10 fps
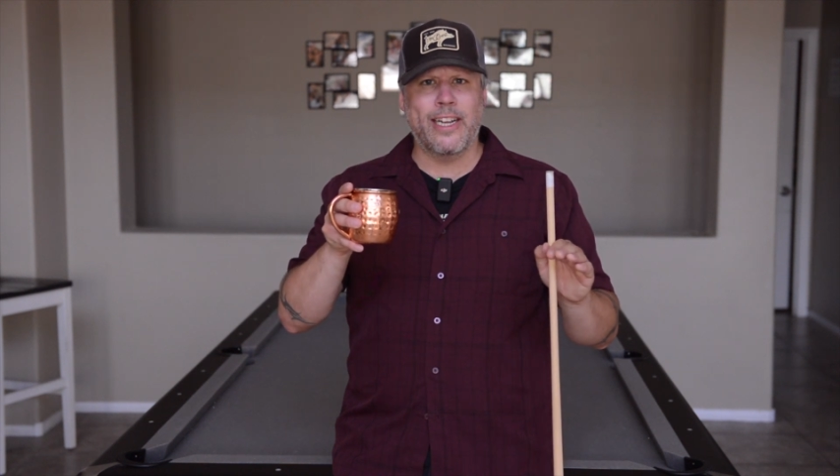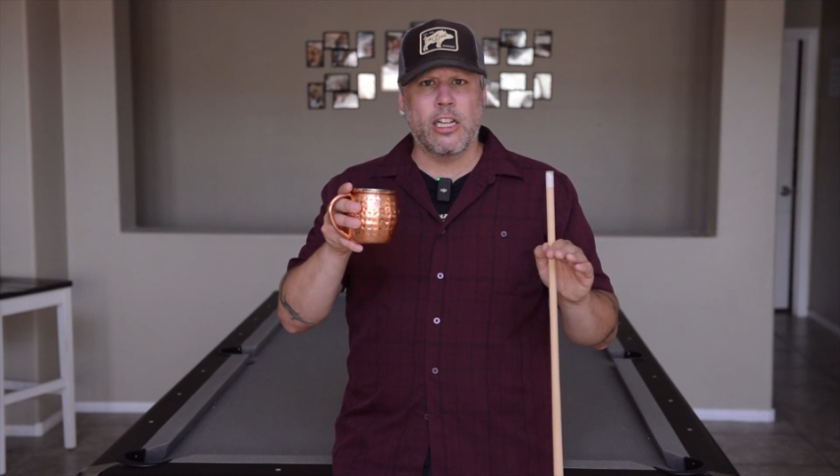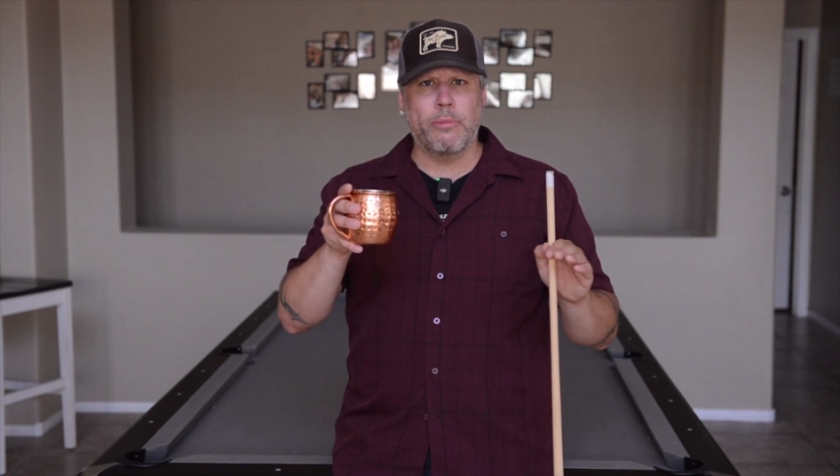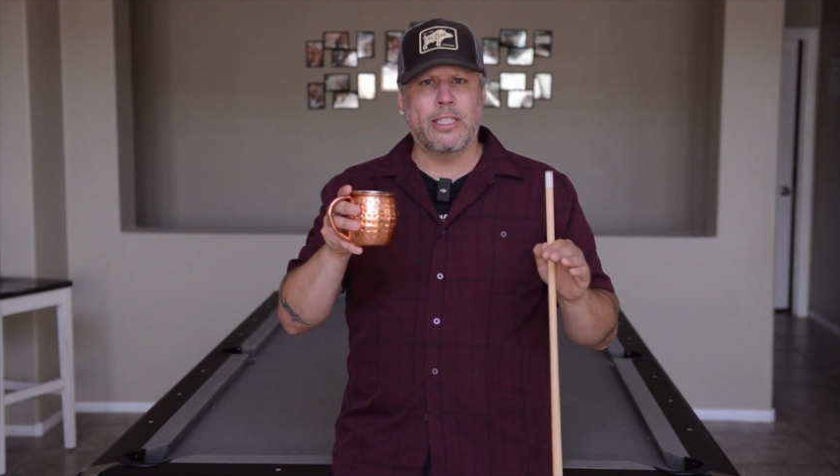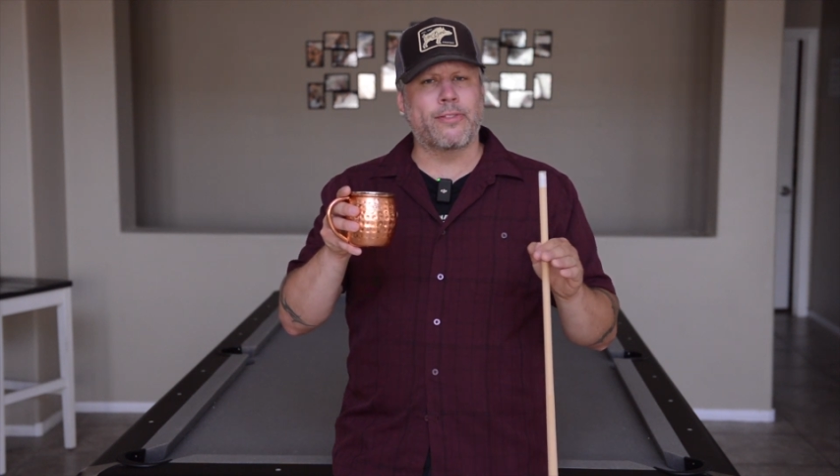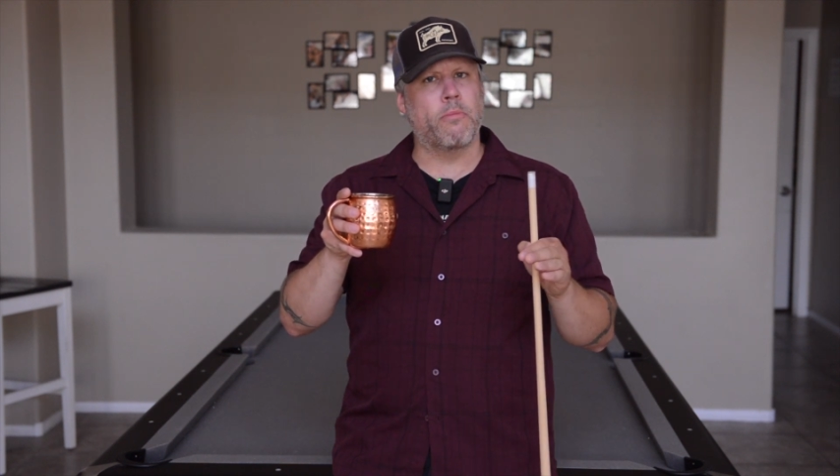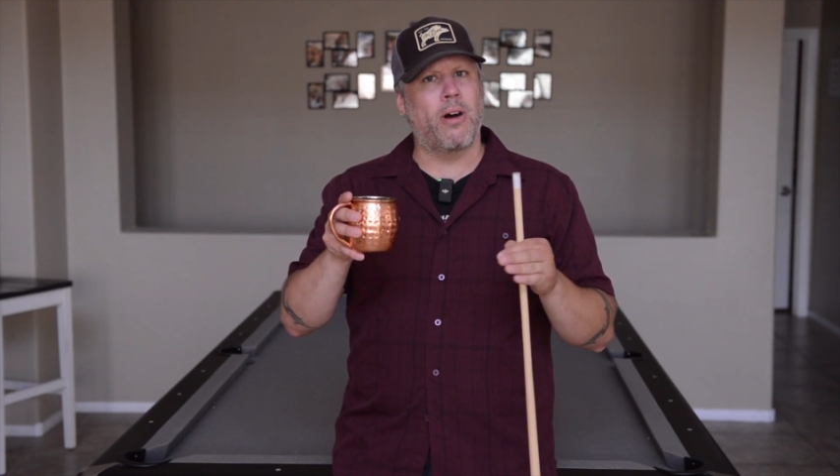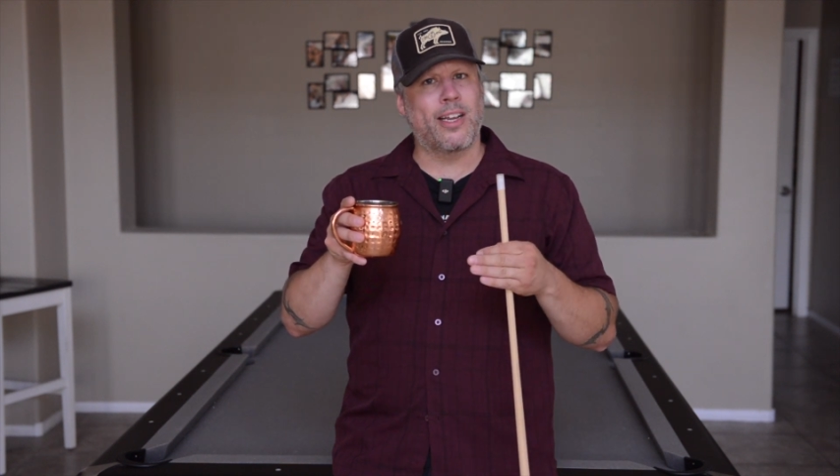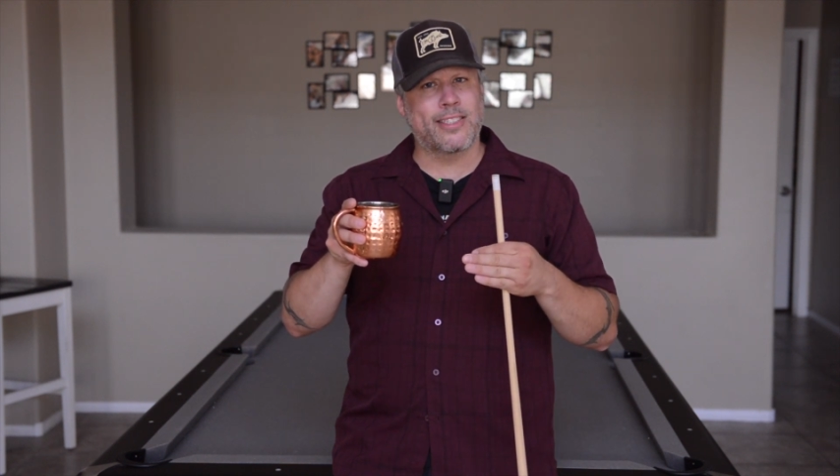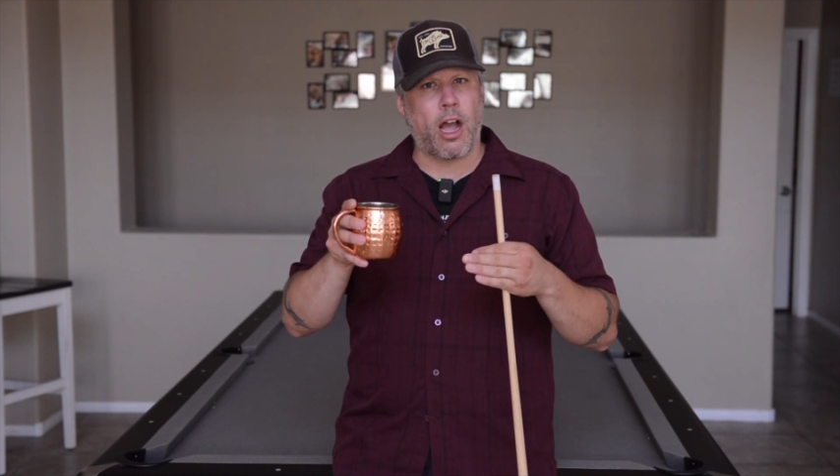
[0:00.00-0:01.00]
elements of a
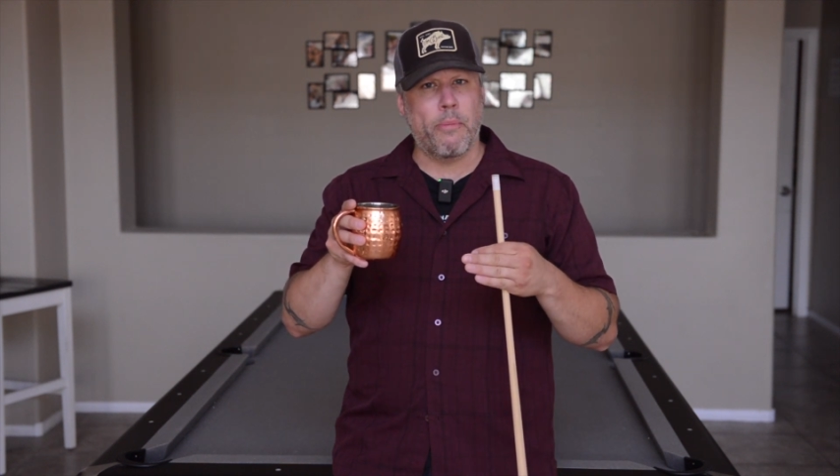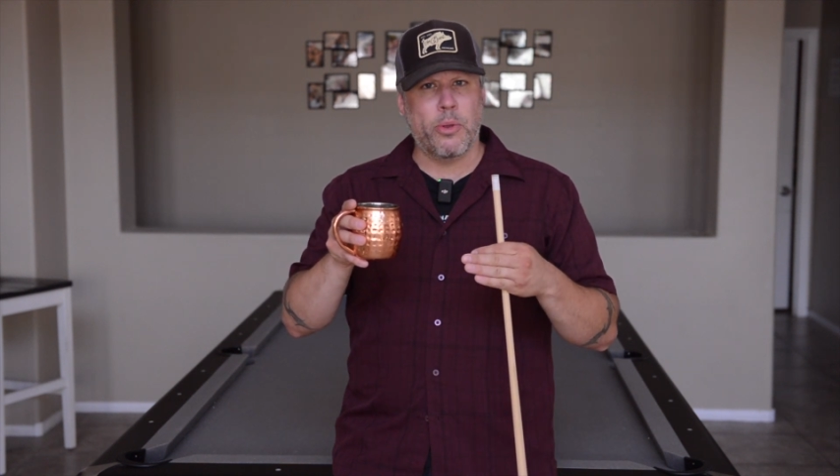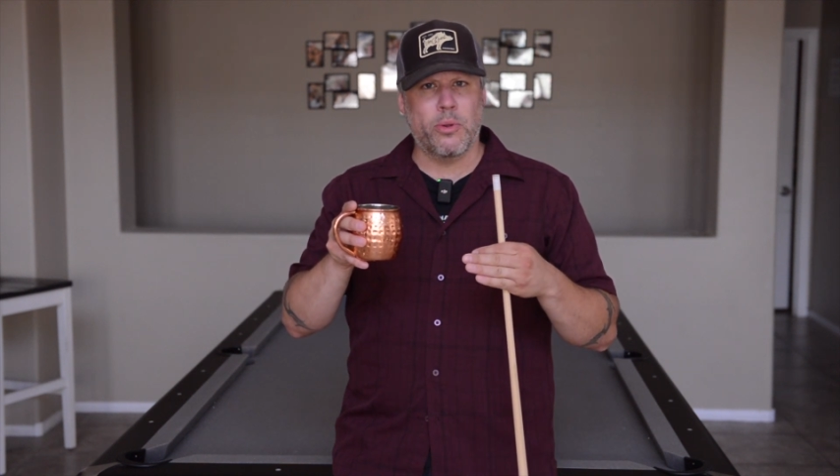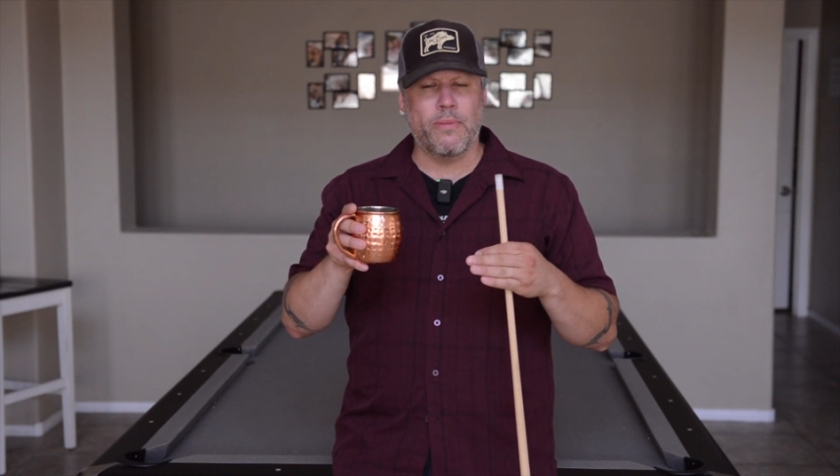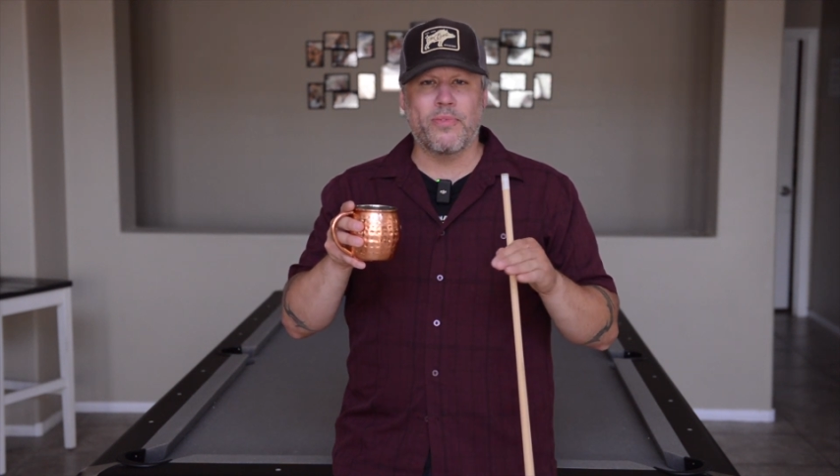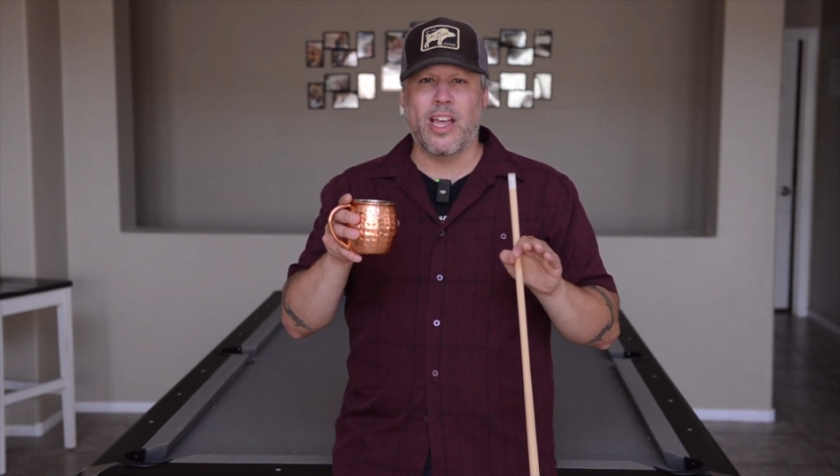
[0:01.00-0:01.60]
Moscow Mule